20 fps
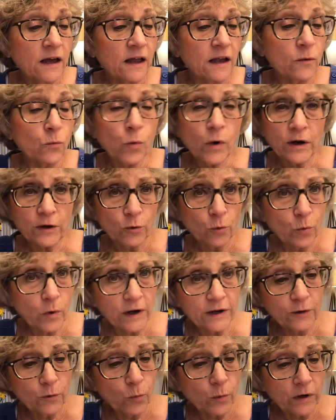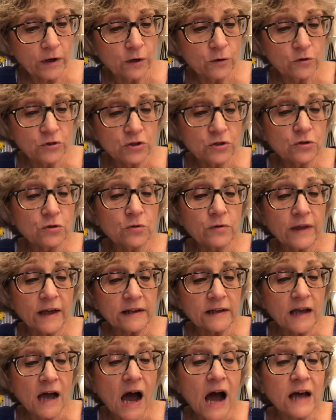101 and 102
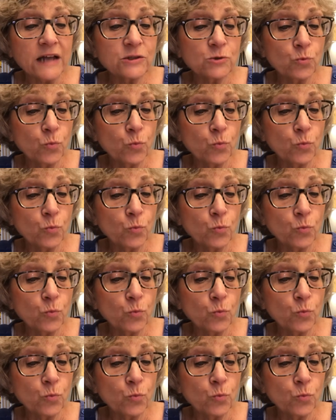that God's